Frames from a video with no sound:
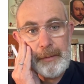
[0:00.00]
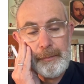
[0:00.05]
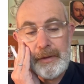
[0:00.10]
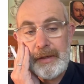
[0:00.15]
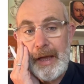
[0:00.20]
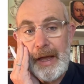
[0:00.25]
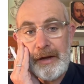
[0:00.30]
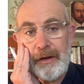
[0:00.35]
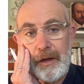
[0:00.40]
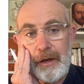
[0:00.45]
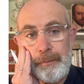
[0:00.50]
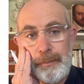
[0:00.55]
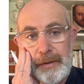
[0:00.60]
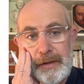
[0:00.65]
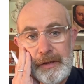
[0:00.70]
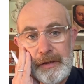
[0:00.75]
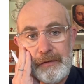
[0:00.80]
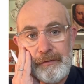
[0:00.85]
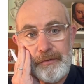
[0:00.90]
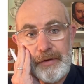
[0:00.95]
cannot be
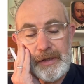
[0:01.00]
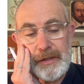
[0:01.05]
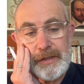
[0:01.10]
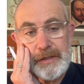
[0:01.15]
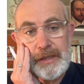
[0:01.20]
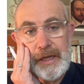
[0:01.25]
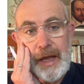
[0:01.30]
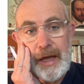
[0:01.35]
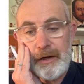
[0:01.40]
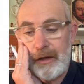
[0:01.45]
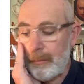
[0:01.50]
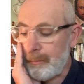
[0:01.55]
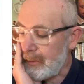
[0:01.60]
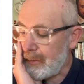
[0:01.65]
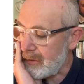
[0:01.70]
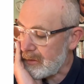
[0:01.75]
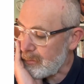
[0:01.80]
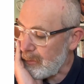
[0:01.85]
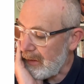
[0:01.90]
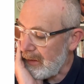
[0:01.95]
convinced, cannot be
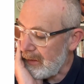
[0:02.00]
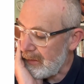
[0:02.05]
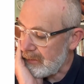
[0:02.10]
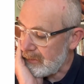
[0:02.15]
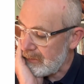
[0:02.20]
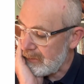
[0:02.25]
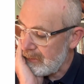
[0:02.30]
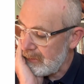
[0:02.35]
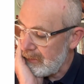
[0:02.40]
swayed.